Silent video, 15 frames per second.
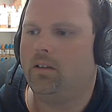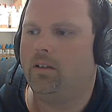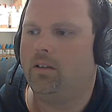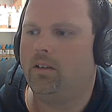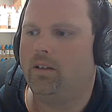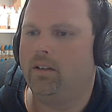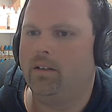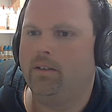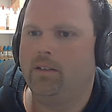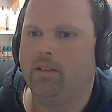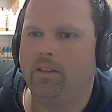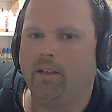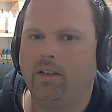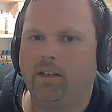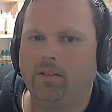and I'll get
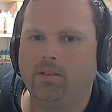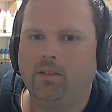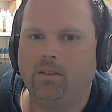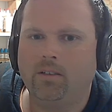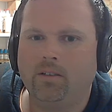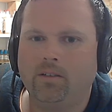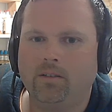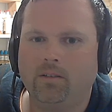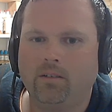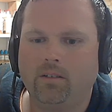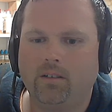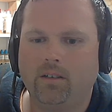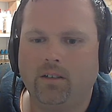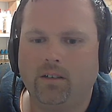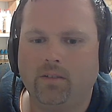that out to you.
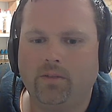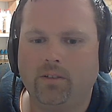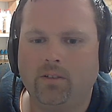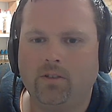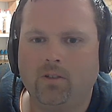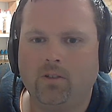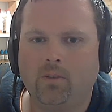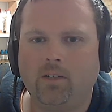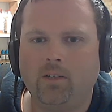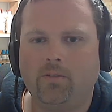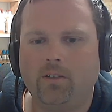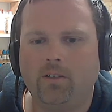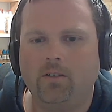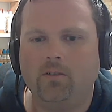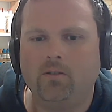If you enjoy my
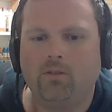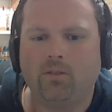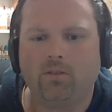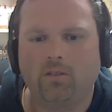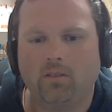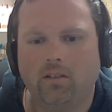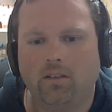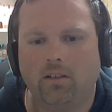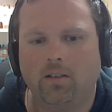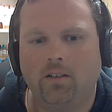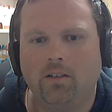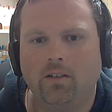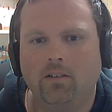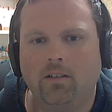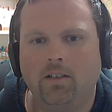videos,
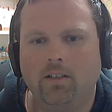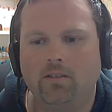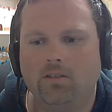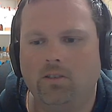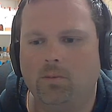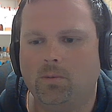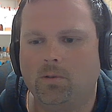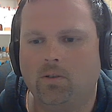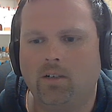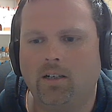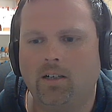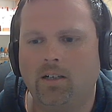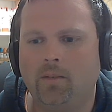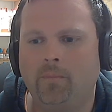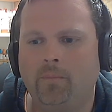you can like and
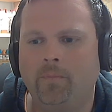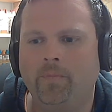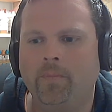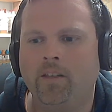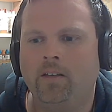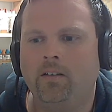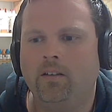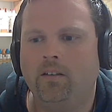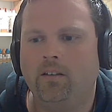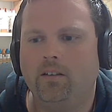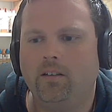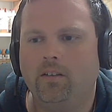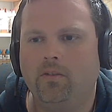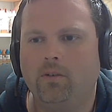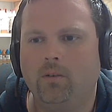subscribe
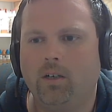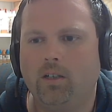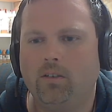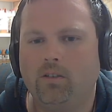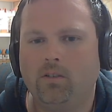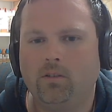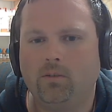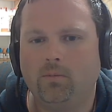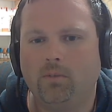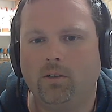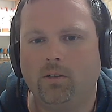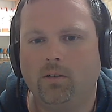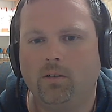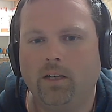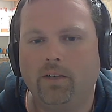if you want to. You
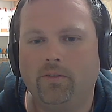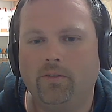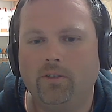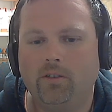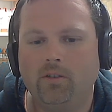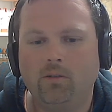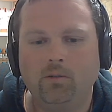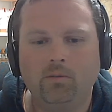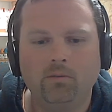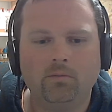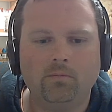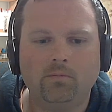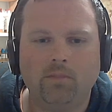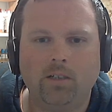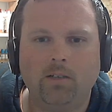don't have to.
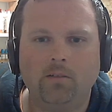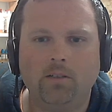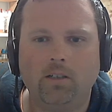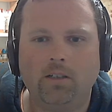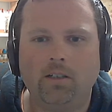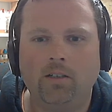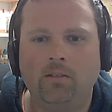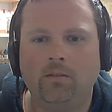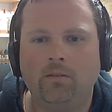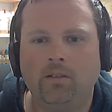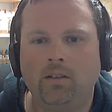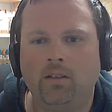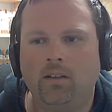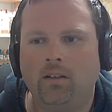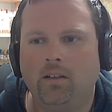I don't care.
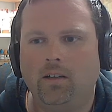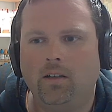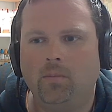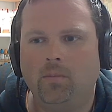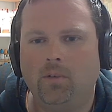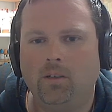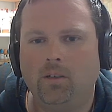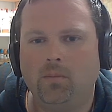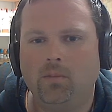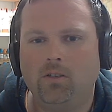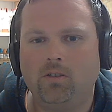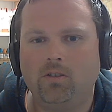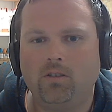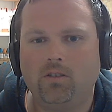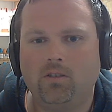I'm pretty
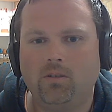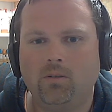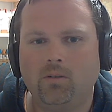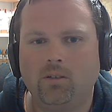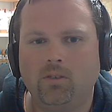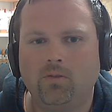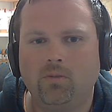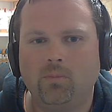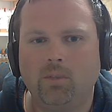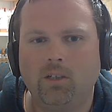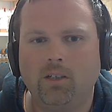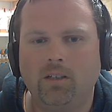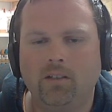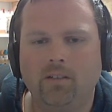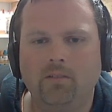much just doing this for
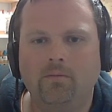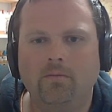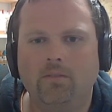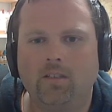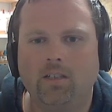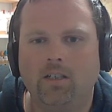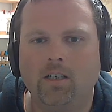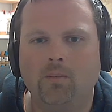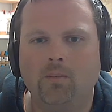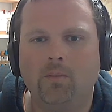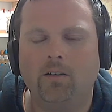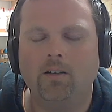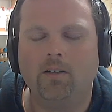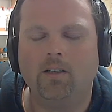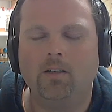me and to help
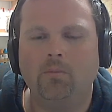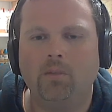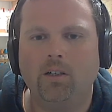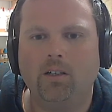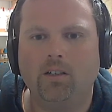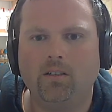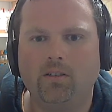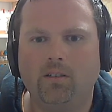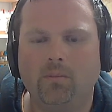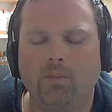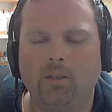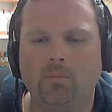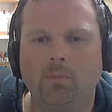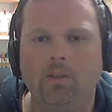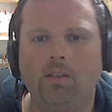out anybody else that
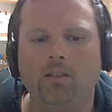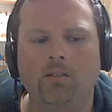might be